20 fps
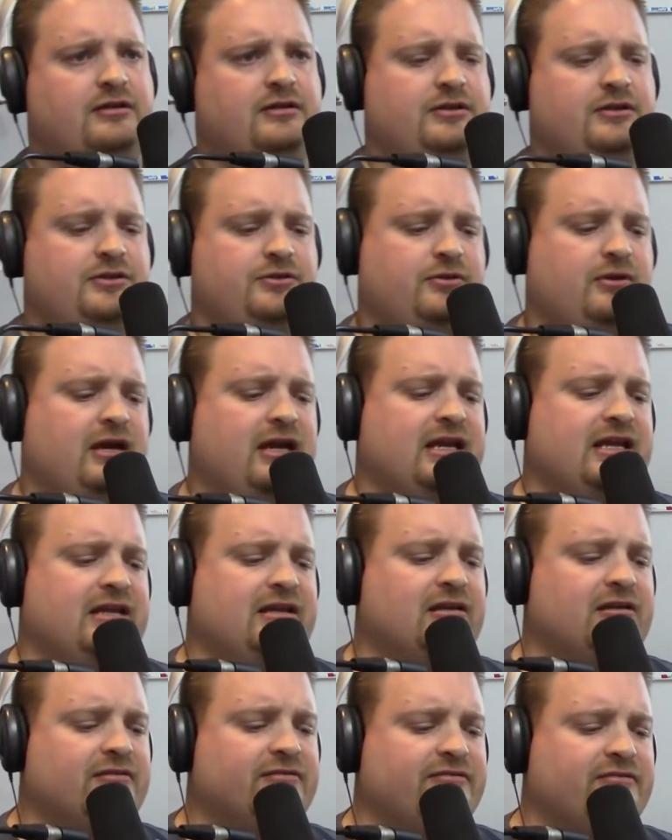
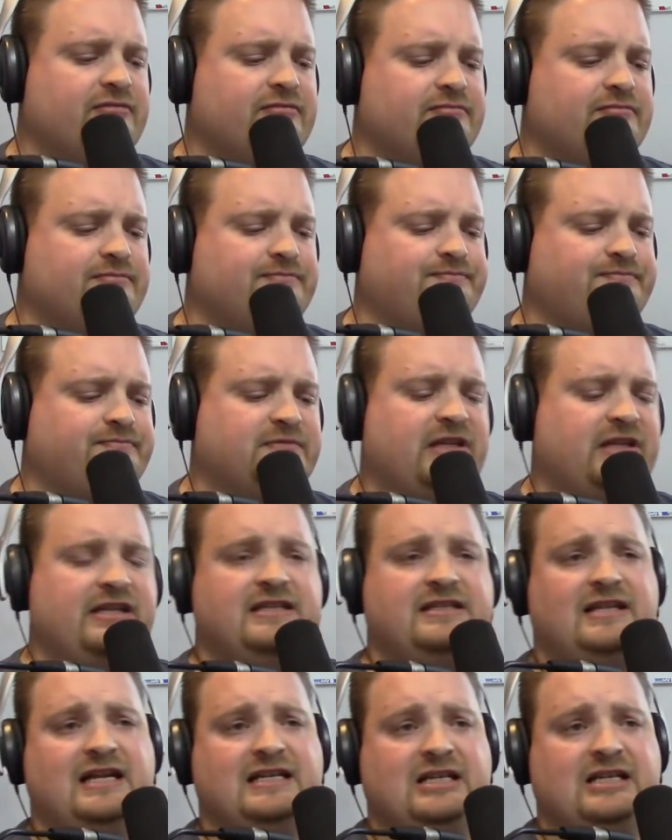Trygive. At
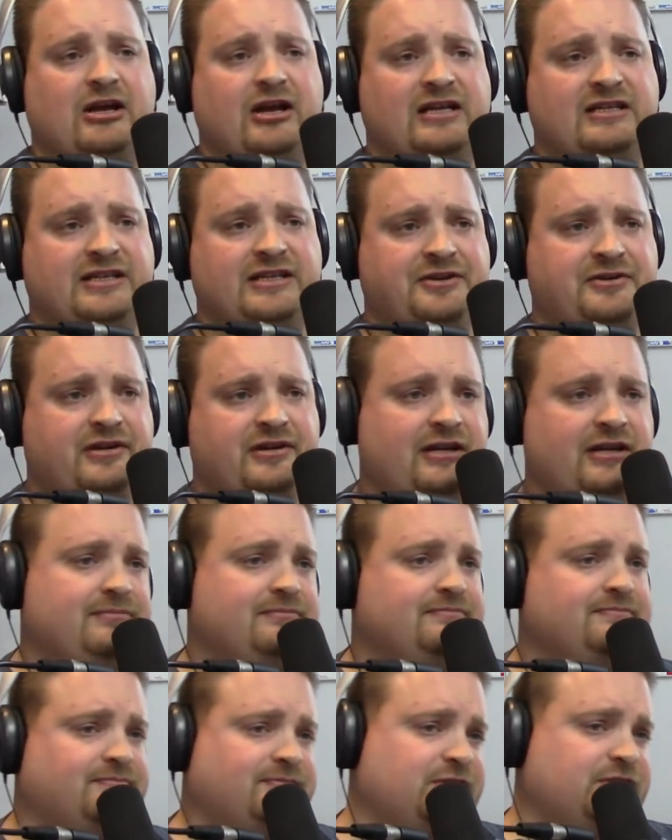least that's how I say your name.
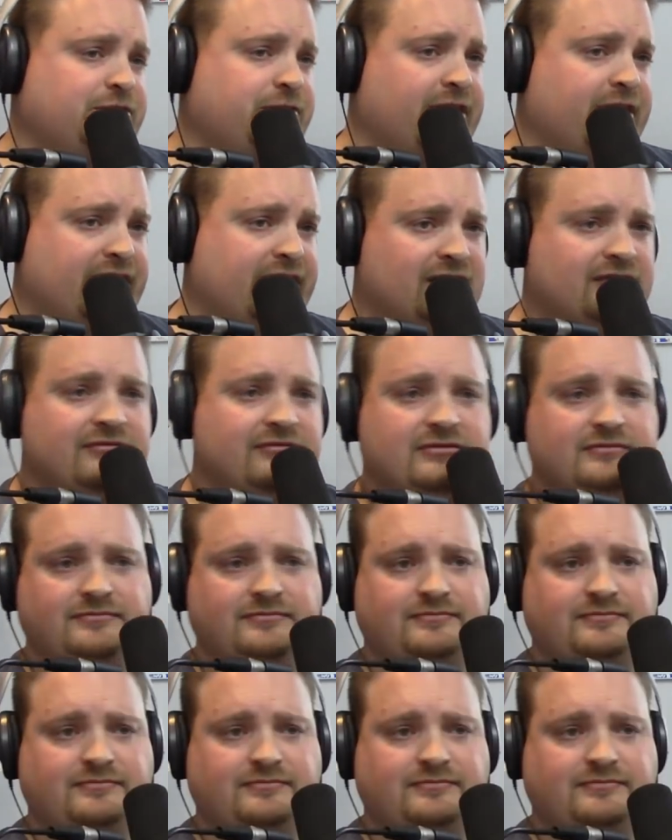Trygive.